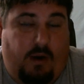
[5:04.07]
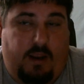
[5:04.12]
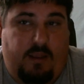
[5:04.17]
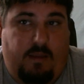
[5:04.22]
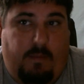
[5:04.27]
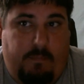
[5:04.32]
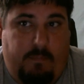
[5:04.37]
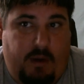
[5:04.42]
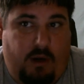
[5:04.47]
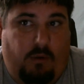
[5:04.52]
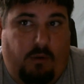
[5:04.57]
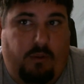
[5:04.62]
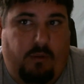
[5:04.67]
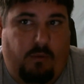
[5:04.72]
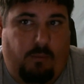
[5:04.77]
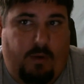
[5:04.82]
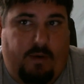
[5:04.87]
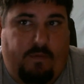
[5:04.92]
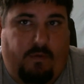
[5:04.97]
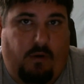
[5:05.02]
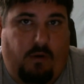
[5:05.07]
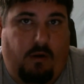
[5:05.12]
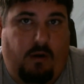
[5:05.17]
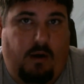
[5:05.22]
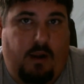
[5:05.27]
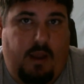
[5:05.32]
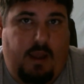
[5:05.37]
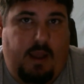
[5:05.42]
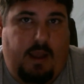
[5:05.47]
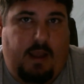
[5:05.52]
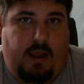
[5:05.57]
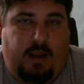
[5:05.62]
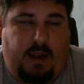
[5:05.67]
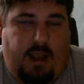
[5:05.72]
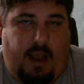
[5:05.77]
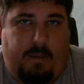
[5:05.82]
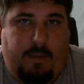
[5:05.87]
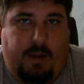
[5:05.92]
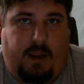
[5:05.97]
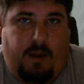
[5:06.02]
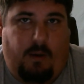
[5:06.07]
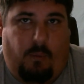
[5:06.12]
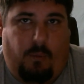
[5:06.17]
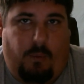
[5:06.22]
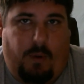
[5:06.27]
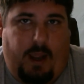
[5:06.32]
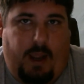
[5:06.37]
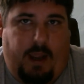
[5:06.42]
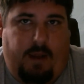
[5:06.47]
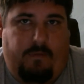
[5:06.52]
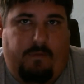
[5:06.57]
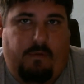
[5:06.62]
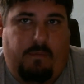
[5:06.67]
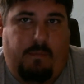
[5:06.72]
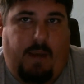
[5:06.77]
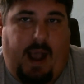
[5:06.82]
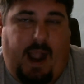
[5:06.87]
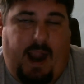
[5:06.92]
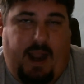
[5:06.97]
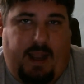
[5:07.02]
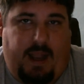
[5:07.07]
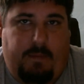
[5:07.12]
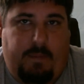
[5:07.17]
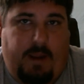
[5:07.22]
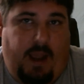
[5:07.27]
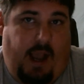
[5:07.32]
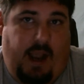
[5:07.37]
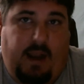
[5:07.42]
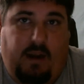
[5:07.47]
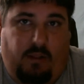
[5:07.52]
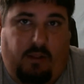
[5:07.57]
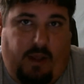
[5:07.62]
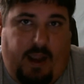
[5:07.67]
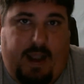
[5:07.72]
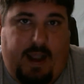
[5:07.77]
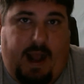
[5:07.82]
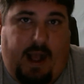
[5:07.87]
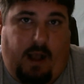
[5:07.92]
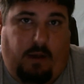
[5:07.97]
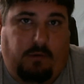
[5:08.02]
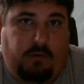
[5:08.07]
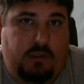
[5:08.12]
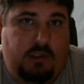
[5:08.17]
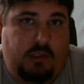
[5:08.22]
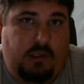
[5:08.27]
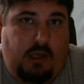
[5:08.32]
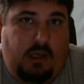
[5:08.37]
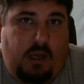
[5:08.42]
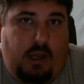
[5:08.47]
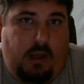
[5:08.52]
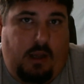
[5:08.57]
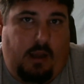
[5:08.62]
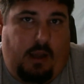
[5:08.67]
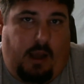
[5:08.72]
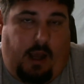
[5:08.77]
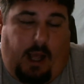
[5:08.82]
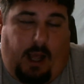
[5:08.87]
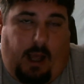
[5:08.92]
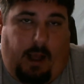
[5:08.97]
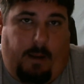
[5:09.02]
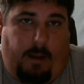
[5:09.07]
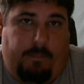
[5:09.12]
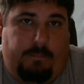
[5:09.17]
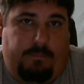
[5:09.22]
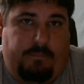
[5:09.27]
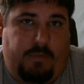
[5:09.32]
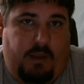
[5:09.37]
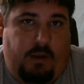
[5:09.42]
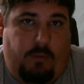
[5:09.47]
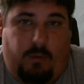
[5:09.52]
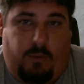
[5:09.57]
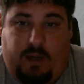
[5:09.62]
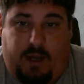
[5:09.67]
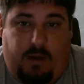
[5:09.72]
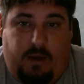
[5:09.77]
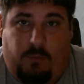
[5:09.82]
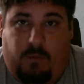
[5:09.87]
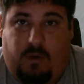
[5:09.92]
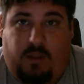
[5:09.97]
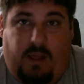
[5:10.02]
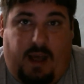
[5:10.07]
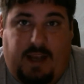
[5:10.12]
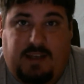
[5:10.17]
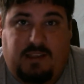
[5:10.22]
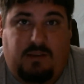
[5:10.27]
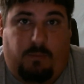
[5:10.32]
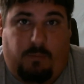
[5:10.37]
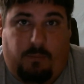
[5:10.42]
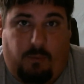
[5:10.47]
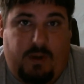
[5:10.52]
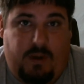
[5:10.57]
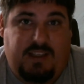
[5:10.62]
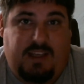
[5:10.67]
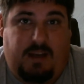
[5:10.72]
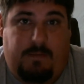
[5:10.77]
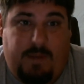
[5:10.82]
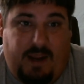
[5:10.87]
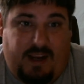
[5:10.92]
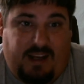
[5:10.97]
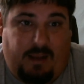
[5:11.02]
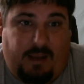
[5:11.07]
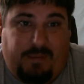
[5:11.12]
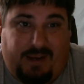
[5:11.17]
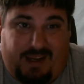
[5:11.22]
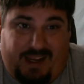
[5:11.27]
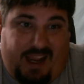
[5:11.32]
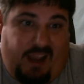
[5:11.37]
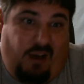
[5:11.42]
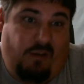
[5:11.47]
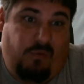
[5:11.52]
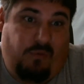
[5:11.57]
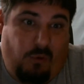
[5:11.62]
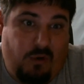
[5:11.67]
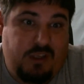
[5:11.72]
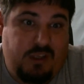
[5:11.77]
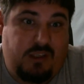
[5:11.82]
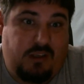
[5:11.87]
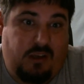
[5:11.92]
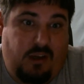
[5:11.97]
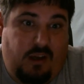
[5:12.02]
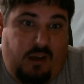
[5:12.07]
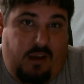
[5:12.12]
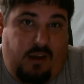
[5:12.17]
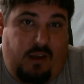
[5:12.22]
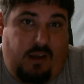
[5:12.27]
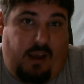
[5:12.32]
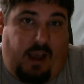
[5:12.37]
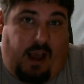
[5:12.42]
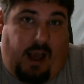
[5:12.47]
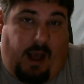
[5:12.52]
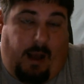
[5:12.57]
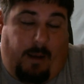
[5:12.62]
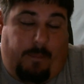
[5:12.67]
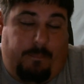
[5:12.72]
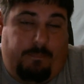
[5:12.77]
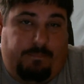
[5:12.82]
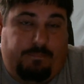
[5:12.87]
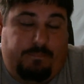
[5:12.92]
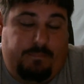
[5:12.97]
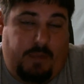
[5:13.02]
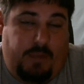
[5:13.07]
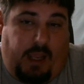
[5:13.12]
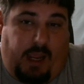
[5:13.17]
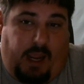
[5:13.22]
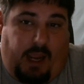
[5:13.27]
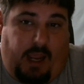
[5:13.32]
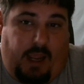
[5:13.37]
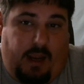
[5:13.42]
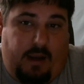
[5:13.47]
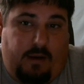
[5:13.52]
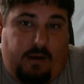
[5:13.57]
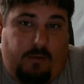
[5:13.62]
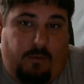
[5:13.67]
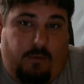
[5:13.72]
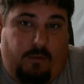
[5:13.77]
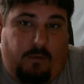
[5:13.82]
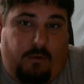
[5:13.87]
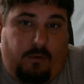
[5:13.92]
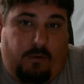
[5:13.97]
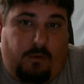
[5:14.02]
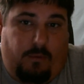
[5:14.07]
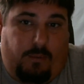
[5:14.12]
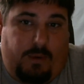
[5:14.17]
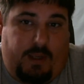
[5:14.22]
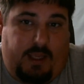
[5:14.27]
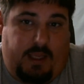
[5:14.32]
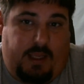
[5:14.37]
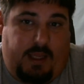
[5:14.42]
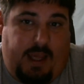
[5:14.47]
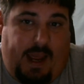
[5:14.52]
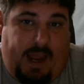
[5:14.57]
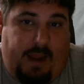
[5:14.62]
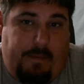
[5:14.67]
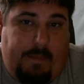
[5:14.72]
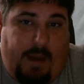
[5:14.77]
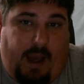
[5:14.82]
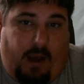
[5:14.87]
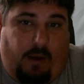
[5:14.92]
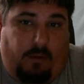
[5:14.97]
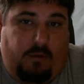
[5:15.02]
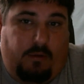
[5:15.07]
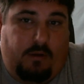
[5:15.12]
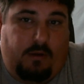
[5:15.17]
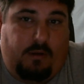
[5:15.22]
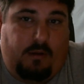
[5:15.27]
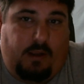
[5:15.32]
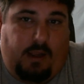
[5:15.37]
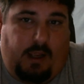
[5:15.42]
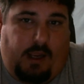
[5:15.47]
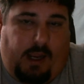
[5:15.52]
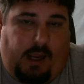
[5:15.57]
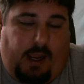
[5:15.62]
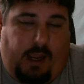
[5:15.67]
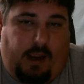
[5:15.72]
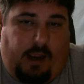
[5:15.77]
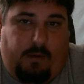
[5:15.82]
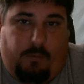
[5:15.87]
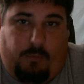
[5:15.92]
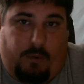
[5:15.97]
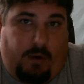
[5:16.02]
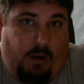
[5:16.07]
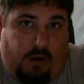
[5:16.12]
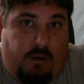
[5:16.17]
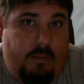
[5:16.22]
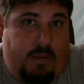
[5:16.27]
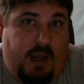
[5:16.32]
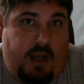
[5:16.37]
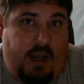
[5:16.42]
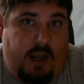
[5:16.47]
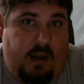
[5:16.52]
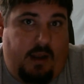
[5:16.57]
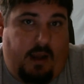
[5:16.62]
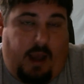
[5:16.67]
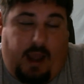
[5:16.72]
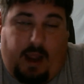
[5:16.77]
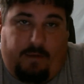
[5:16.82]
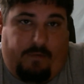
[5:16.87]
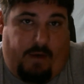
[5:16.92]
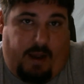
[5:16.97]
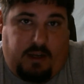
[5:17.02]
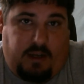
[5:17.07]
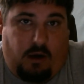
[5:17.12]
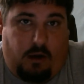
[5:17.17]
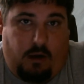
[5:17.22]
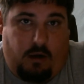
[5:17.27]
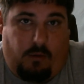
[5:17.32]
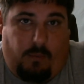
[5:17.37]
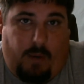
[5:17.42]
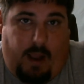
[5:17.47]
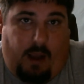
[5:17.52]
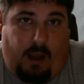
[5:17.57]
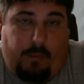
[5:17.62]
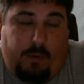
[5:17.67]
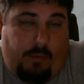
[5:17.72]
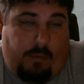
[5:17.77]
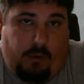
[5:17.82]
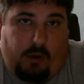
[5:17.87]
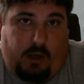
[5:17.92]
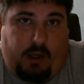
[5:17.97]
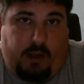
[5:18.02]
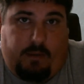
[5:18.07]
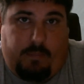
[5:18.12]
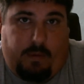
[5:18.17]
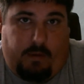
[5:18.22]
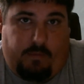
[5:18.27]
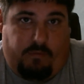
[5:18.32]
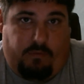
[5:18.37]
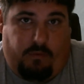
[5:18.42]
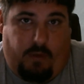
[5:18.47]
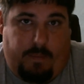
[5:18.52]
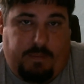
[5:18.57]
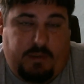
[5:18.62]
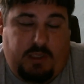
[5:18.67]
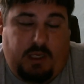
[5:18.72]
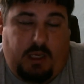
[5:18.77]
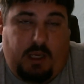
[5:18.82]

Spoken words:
the middle of the river, coming away from hiding behind a lighthouse, and we didn't realize the winds had picked up to gale force, and we came out and we were committed. If I turned around, we would have been flipped.